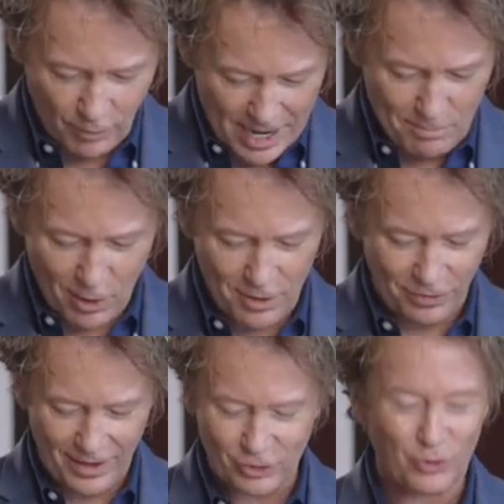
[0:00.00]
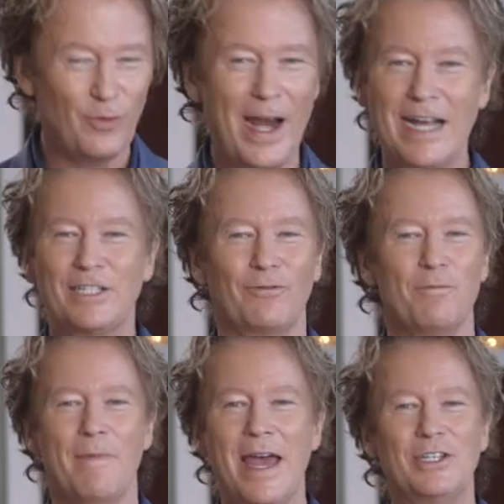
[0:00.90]
rebirth, and
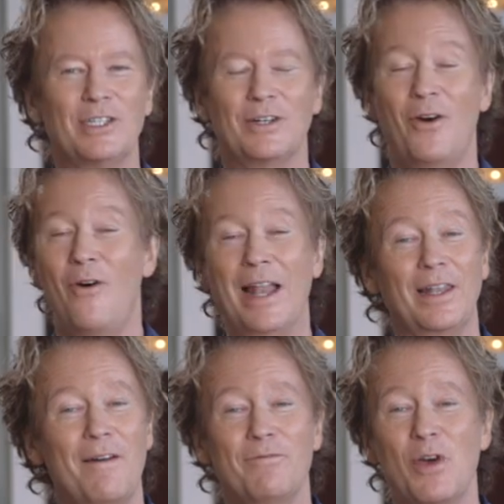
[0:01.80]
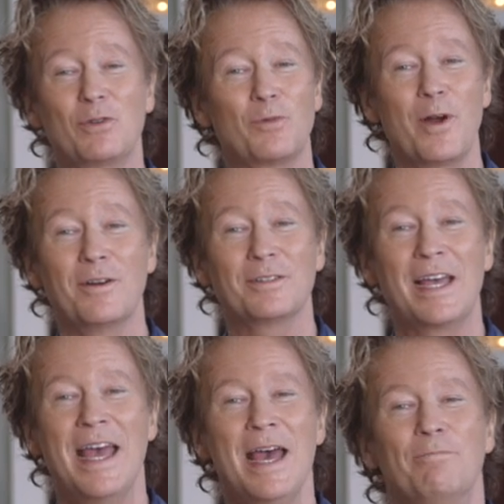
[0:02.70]
transformation. Oh, I love those words.
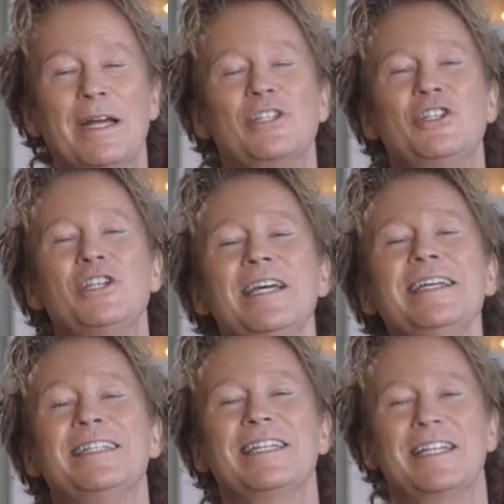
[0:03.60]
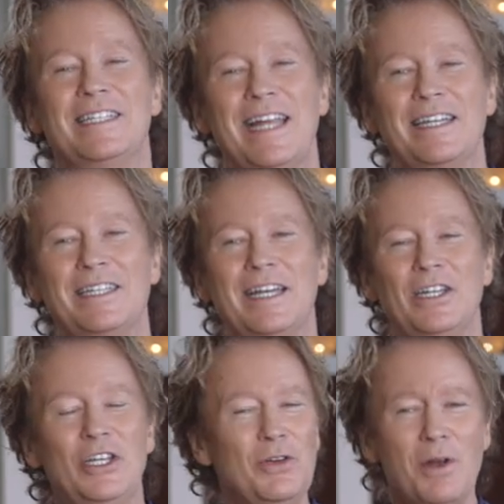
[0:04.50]
But Jesus does it.
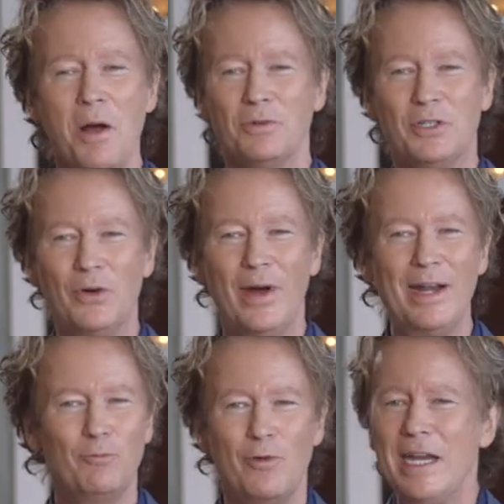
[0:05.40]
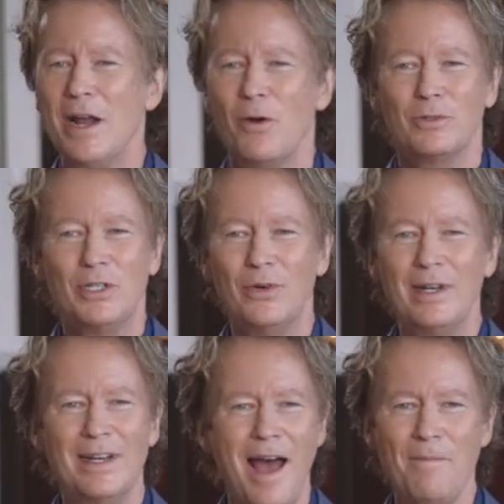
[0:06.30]
You don't do it. We don't do
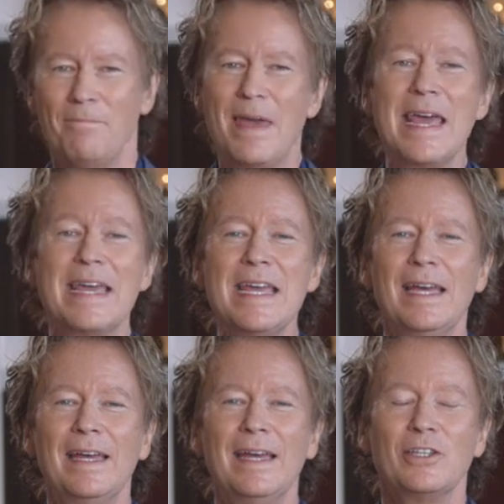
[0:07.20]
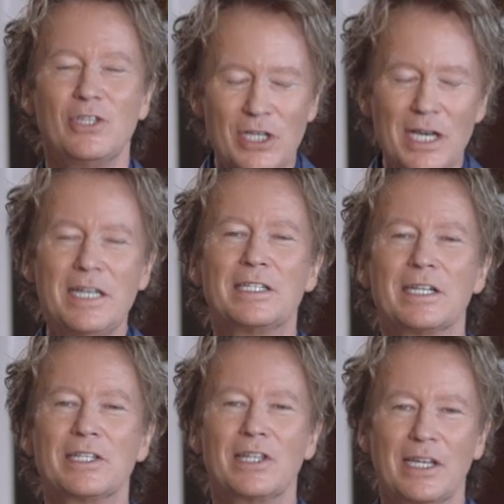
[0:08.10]
it. Not me.
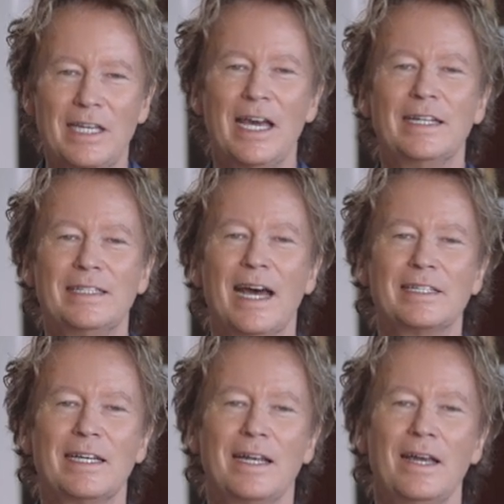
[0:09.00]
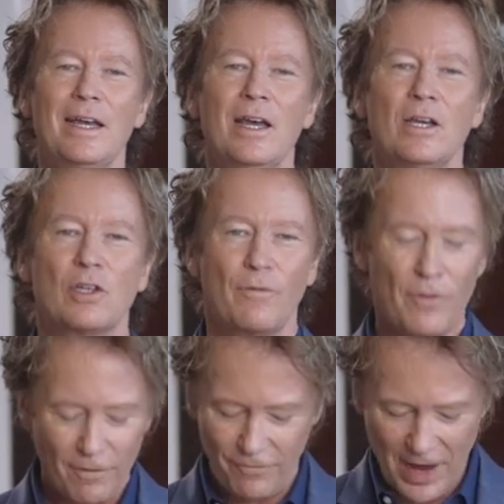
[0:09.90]
Jesus, the King, does it. So for
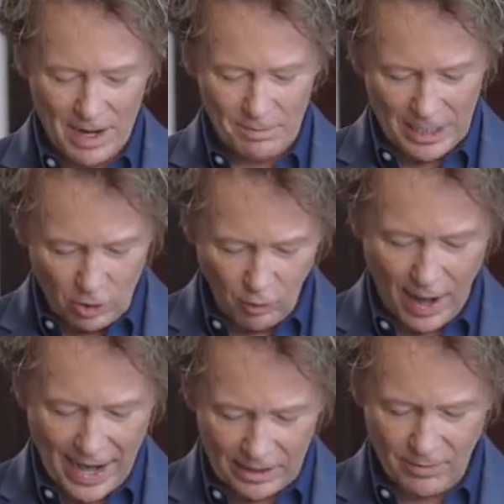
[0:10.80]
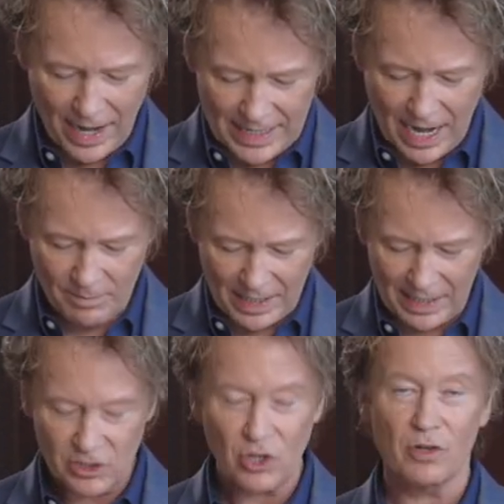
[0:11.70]
the family crying right now
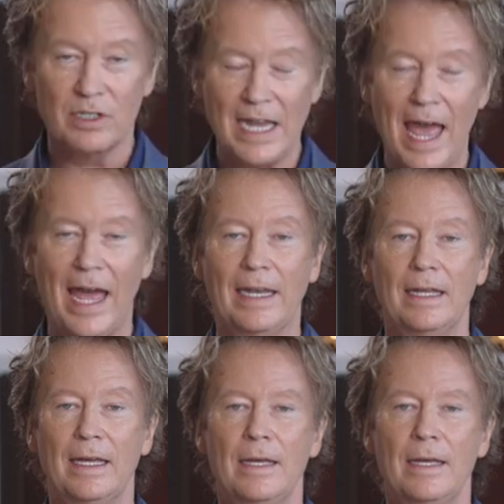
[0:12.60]
because their dad